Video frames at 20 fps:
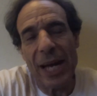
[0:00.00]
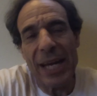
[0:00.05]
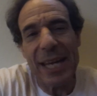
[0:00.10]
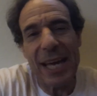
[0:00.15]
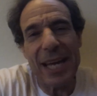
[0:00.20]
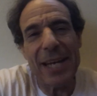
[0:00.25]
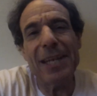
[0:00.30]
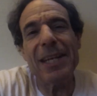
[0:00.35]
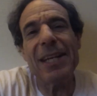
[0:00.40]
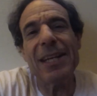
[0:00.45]

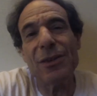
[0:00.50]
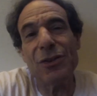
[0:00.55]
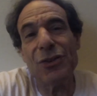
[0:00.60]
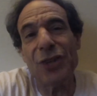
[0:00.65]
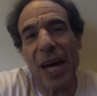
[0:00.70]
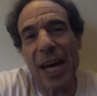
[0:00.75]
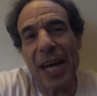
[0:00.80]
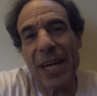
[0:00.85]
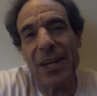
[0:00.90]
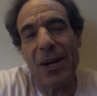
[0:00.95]
get an
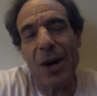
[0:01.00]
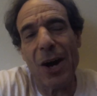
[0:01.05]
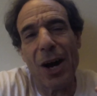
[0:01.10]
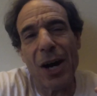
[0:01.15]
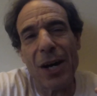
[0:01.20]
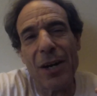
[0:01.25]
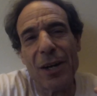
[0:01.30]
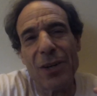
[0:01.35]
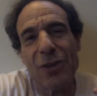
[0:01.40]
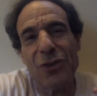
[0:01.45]
insight
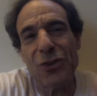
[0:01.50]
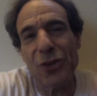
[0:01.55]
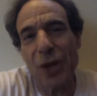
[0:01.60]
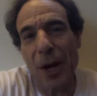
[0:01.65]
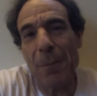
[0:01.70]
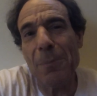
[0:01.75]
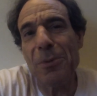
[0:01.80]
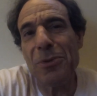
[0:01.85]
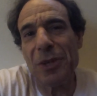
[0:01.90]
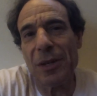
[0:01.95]
on a
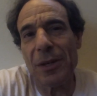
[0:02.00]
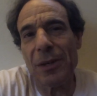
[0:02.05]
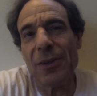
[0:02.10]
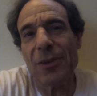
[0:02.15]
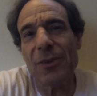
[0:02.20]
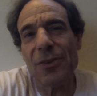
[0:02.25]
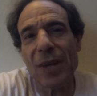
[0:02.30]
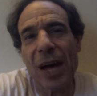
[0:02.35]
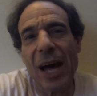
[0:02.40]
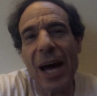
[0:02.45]

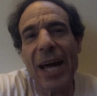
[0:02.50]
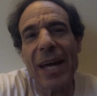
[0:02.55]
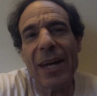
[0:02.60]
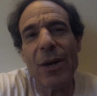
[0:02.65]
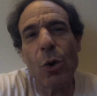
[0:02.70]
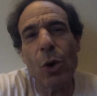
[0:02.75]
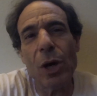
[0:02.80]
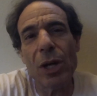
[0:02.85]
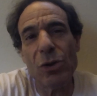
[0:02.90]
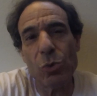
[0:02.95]
substance,
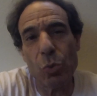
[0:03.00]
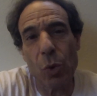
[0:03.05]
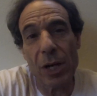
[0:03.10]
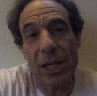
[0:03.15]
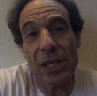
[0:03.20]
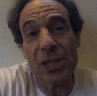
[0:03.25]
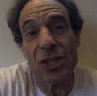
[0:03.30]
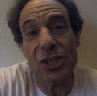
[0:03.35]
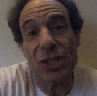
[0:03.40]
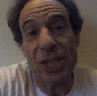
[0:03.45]
I always
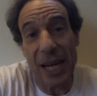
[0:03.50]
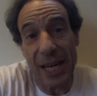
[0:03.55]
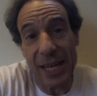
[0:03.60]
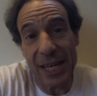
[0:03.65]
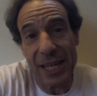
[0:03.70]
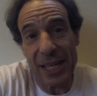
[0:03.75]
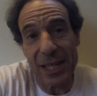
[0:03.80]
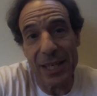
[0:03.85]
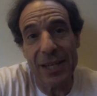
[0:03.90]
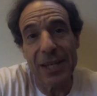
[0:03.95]
want to
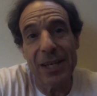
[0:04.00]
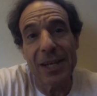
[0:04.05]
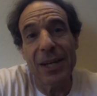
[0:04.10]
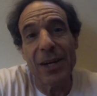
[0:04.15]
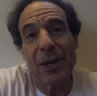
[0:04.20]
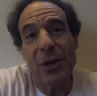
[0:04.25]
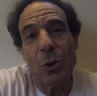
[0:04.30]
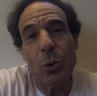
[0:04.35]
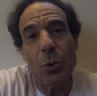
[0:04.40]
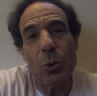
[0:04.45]
check it
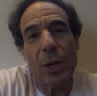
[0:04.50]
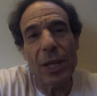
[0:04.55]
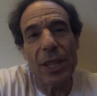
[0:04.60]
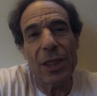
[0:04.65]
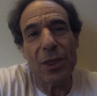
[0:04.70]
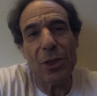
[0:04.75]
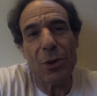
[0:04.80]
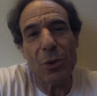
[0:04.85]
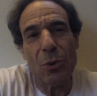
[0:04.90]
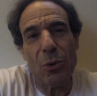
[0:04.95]

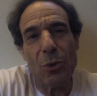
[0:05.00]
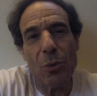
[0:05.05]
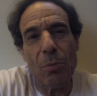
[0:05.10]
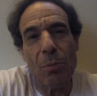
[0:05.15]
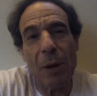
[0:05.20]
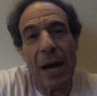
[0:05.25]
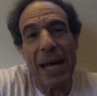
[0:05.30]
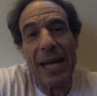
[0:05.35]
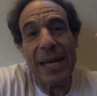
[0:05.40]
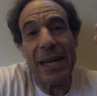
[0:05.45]
with
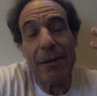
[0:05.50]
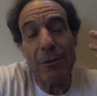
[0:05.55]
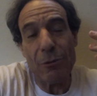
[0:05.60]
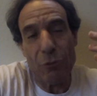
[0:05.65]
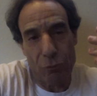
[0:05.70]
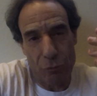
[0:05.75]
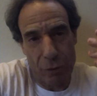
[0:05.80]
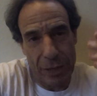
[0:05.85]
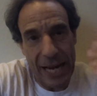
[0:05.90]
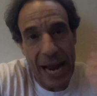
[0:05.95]
my
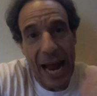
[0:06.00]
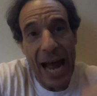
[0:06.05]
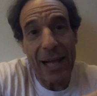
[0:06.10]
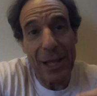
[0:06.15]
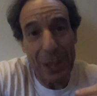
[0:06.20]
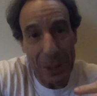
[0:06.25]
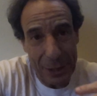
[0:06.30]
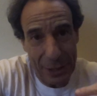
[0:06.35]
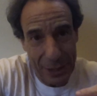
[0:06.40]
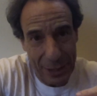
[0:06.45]

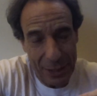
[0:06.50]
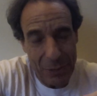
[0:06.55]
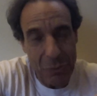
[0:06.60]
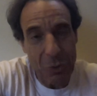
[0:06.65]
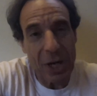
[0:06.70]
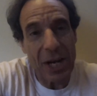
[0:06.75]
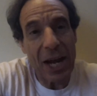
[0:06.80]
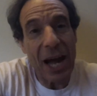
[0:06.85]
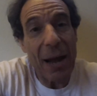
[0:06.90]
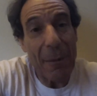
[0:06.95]
reality
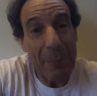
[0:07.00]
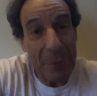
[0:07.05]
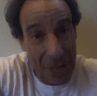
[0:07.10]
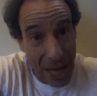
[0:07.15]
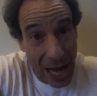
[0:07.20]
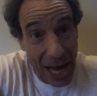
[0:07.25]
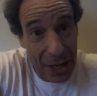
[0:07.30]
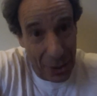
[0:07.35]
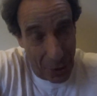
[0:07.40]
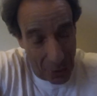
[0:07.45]
when I'm
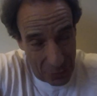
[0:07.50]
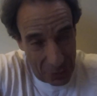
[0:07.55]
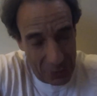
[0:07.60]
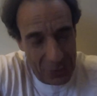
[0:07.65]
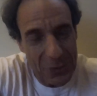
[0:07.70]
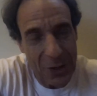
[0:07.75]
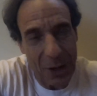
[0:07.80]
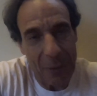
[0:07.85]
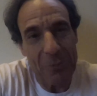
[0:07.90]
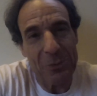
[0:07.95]
not on
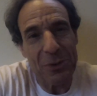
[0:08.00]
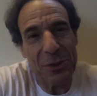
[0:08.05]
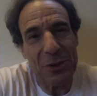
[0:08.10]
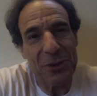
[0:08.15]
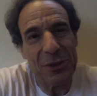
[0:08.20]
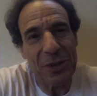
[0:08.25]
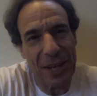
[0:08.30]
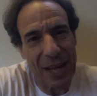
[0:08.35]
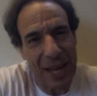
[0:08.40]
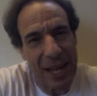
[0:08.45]
the
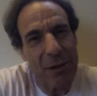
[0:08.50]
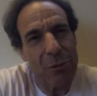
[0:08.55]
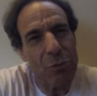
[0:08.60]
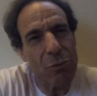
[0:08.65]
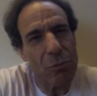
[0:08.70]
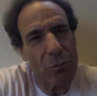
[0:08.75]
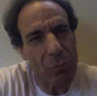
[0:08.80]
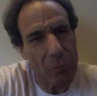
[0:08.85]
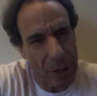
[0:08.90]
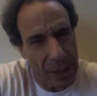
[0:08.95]
substance. And I
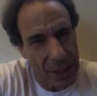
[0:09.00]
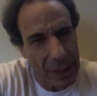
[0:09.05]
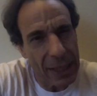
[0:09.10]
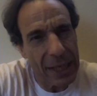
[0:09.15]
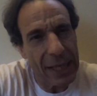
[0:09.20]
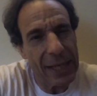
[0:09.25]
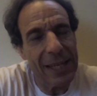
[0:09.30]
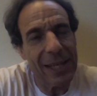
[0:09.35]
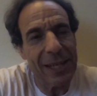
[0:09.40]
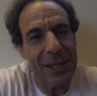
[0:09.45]

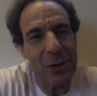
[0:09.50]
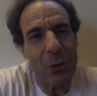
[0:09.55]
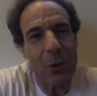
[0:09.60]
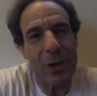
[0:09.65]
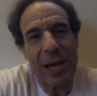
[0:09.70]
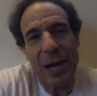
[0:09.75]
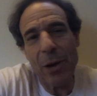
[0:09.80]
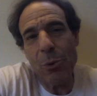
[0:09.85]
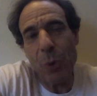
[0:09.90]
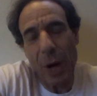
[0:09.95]
really,
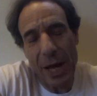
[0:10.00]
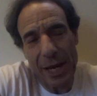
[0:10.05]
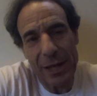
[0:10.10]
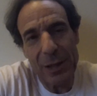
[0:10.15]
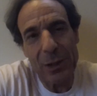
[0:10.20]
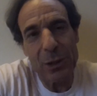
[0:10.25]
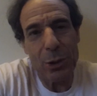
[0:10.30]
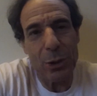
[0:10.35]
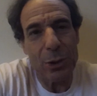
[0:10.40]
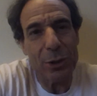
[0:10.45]
and I went
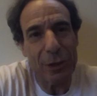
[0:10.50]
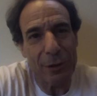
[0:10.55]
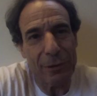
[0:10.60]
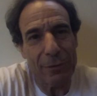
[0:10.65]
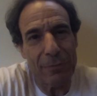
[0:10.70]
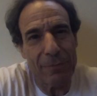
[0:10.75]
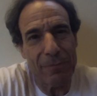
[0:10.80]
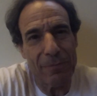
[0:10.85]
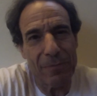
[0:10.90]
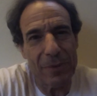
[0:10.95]
and looked
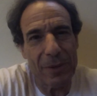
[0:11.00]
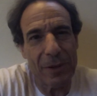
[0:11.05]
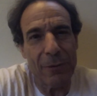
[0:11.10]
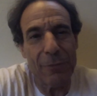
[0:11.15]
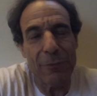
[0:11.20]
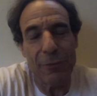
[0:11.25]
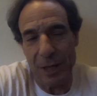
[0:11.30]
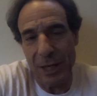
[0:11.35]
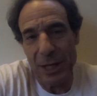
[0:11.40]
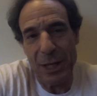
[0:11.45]
at
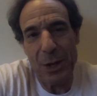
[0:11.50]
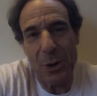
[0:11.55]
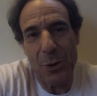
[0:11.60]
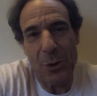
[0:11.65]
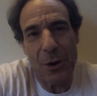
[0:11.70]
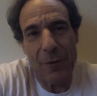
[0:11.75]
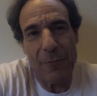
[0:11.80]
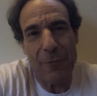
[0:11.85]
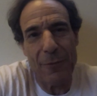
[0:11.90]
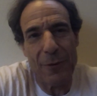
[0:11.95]
a
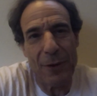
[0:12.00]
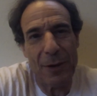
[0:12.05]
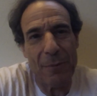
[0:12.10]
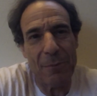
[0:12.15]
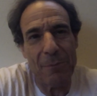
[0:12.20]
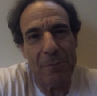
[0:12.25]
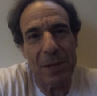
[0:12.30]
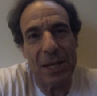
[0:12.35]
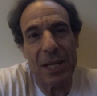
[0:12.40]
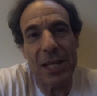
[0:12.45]
video of
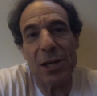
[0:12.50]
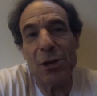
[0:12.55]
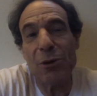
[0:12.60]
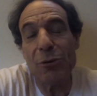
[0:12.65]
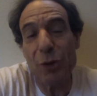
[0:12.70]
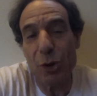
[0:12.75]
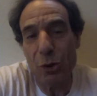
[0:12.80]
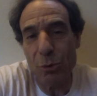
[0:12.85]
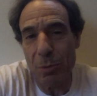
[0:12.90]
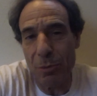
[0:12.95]
him being
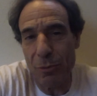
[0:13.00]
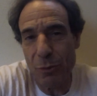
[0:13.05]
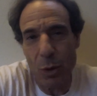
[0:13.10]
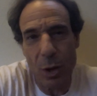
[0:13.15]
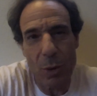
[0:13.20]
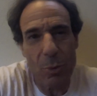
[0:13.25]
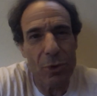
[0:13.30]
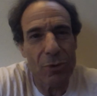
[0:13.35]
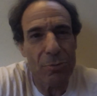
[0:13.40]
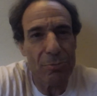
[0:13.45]
interviewed
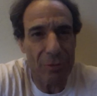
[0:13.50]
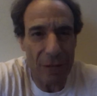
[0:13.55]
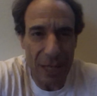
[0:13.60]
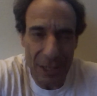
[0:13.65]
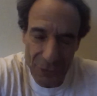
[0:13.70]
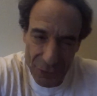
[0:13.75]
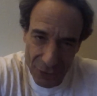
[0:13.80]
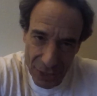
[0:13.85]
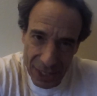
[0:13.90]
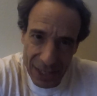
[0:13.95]
before he was
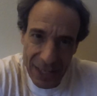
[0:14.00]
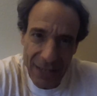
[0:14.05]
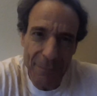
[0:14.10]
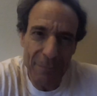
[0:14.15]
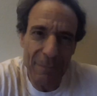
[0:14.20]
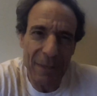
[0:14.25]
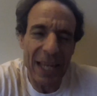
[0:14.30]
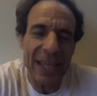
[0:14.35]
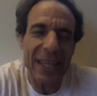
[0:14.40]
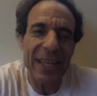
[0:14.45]
president,
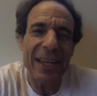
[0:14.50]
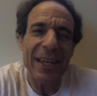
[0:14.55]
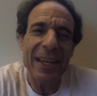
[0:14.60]
and